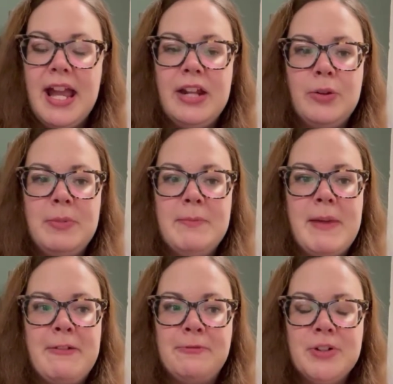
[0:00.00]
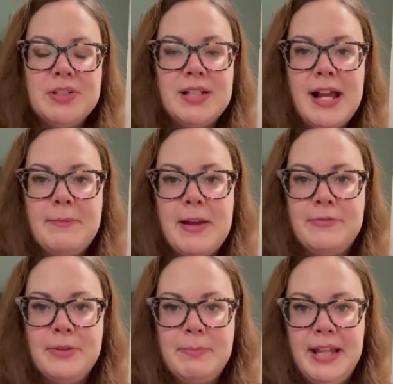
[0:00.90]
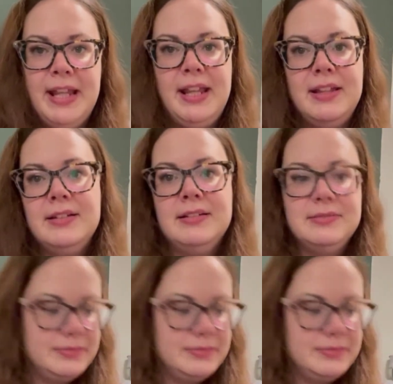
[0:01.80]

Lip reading: and it'll be my first time ever being,